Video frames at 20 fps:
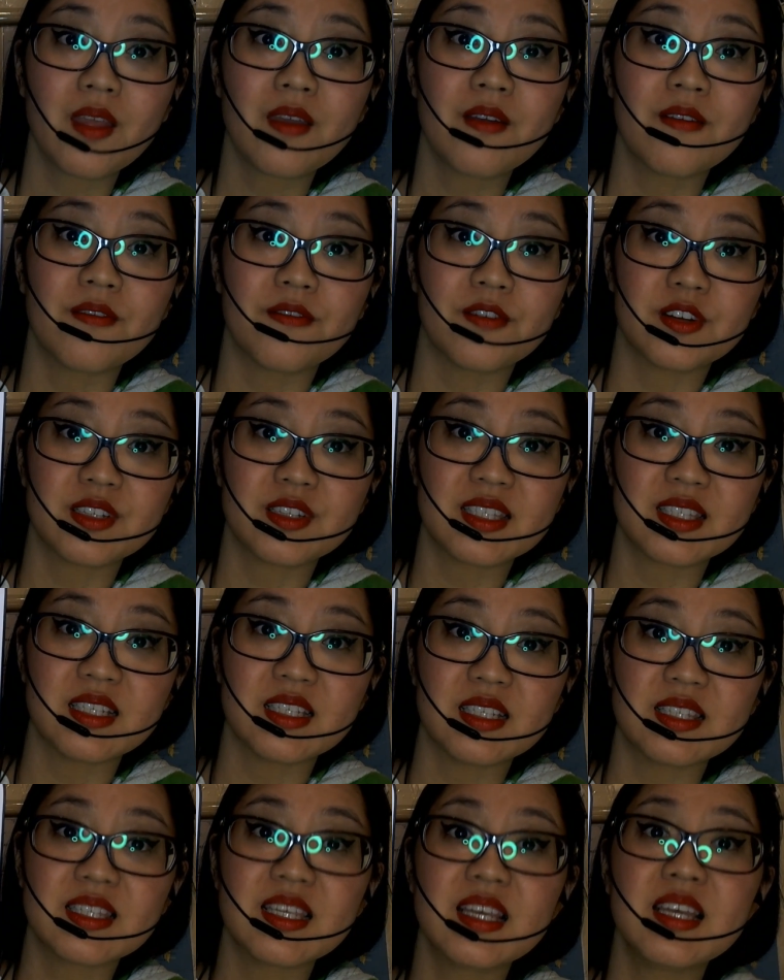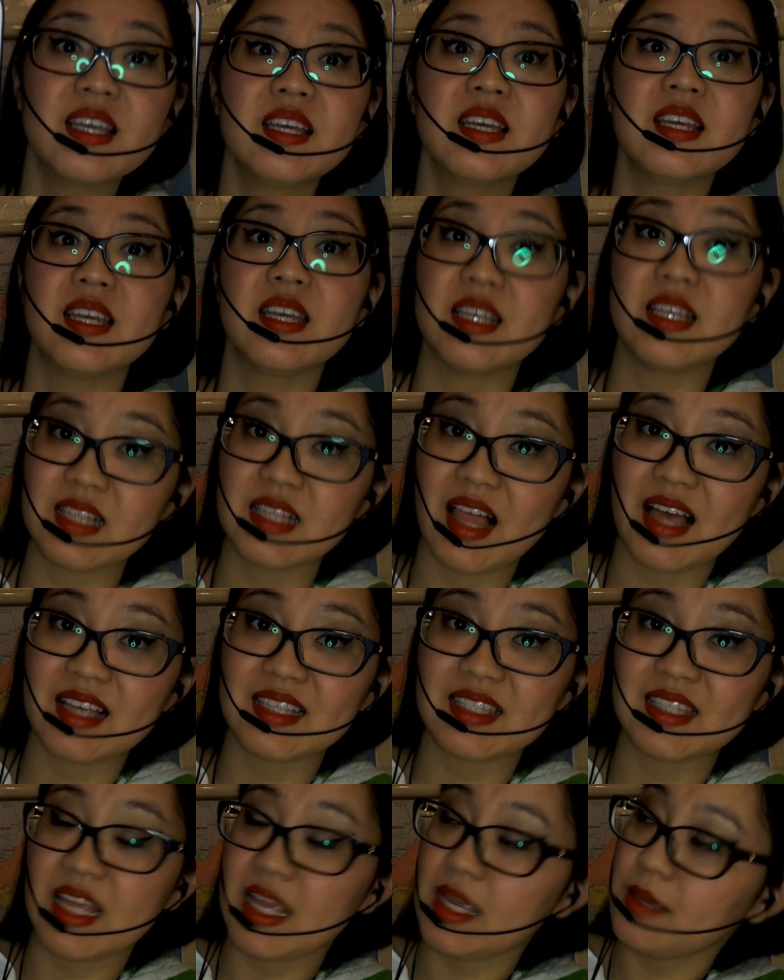versus his last
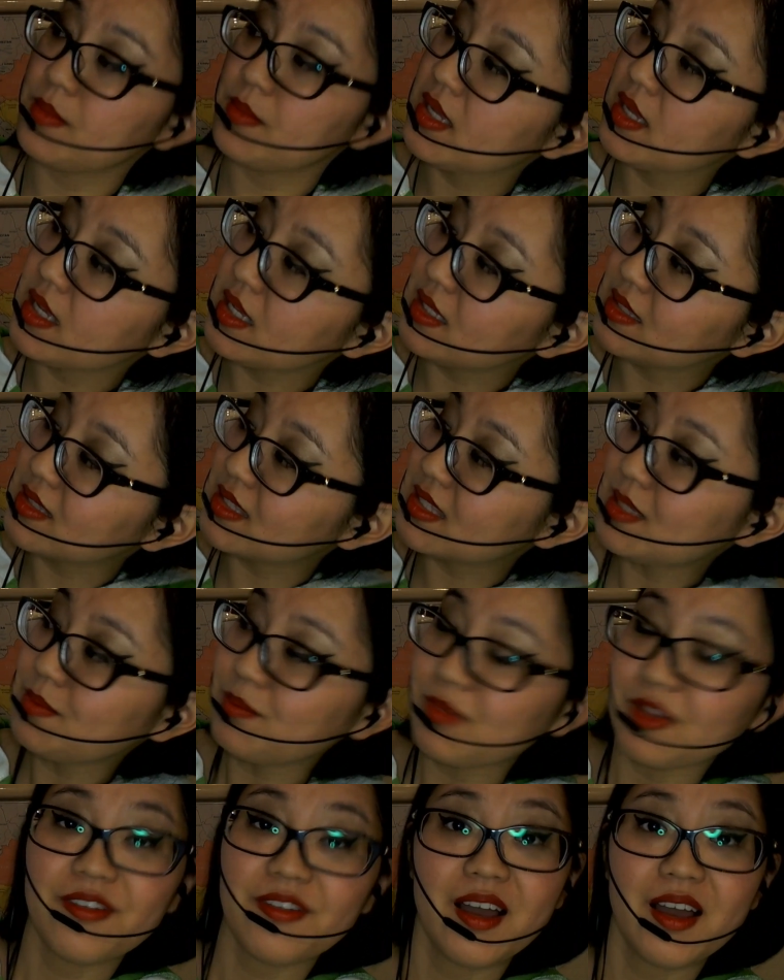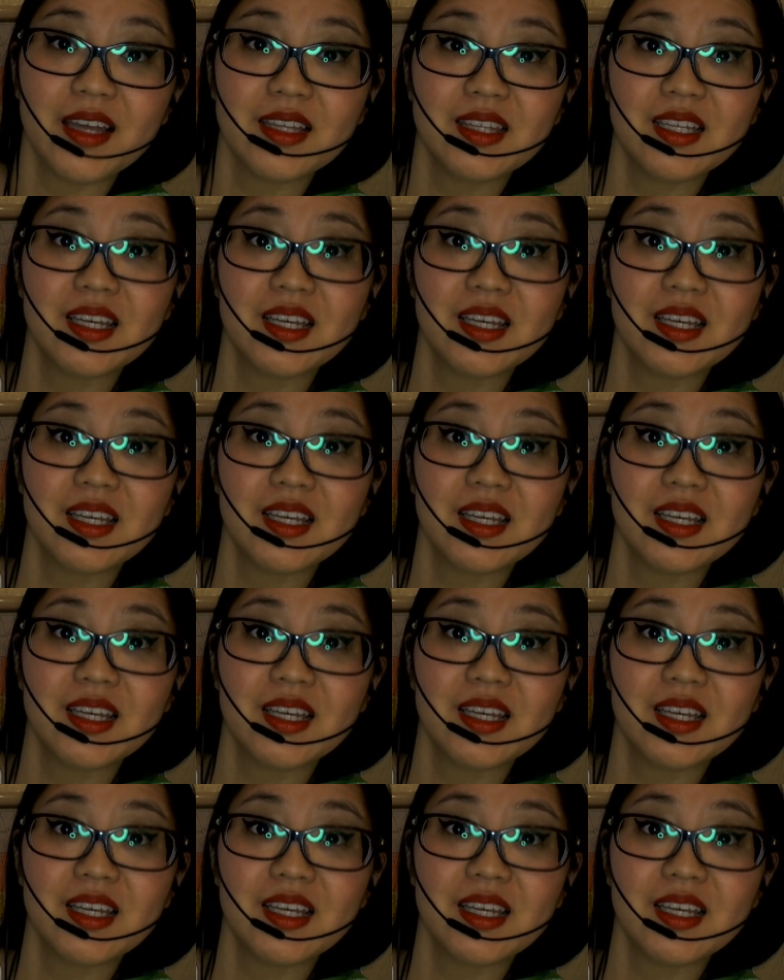name in simplified